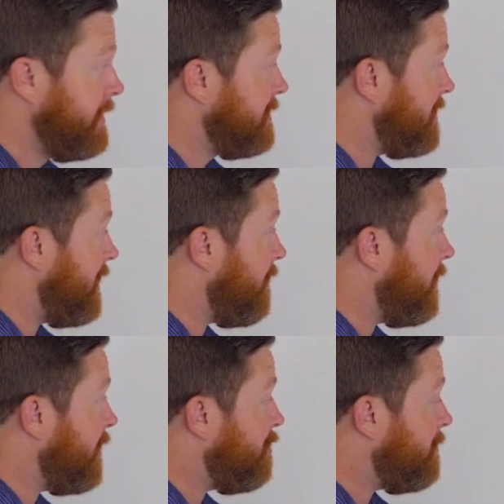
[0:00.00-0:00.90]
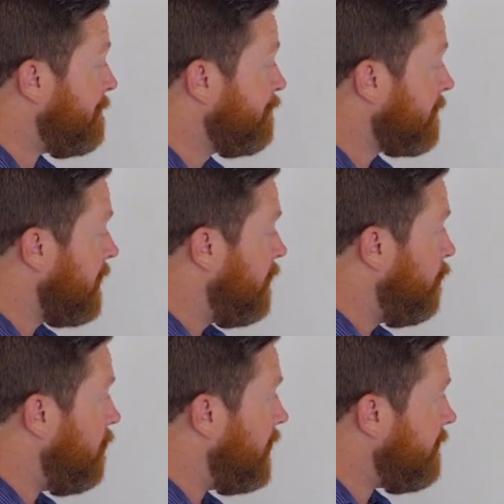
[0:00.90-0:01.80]
scenario. But
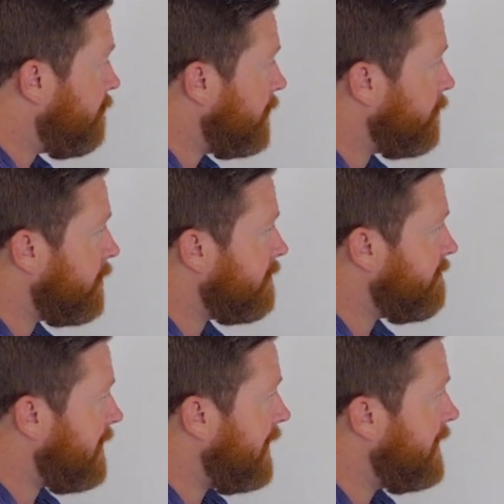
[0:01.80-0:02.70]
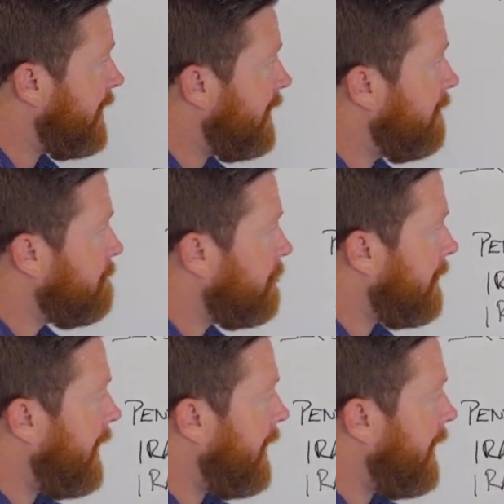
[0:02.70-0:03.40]
what if we were to find out